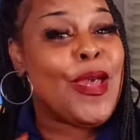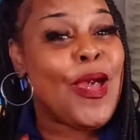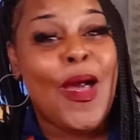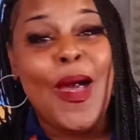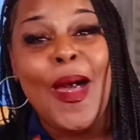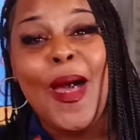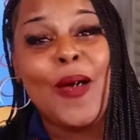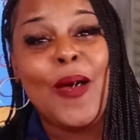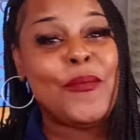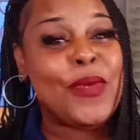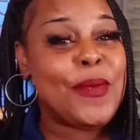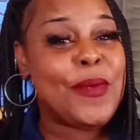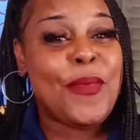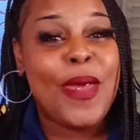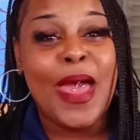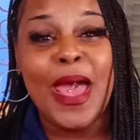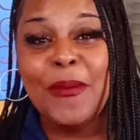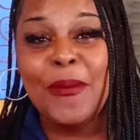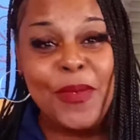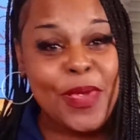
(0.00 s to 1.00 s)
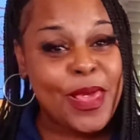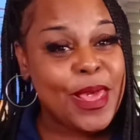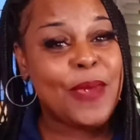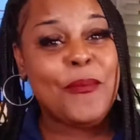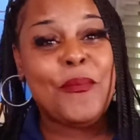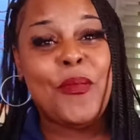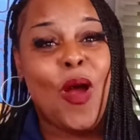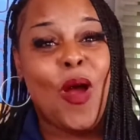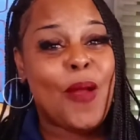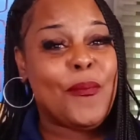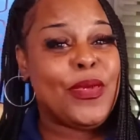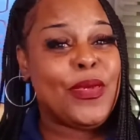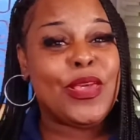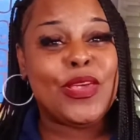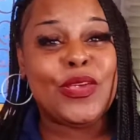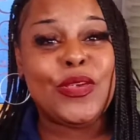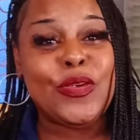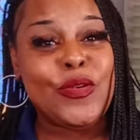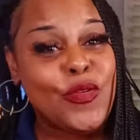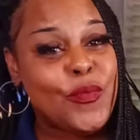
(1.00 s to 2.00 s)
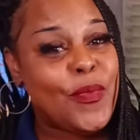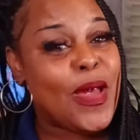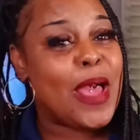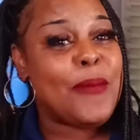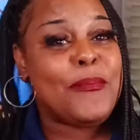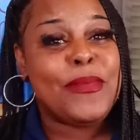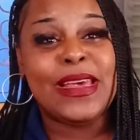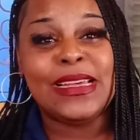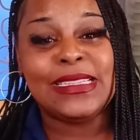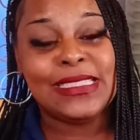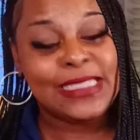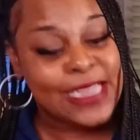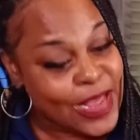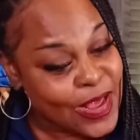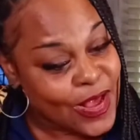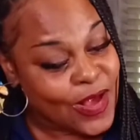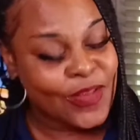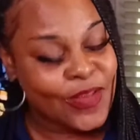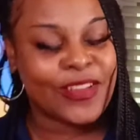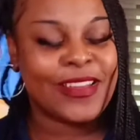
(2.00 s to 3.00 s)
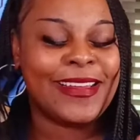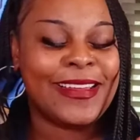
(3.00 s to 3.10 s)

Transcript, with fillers: I'm me, baby. Barbecue by myself.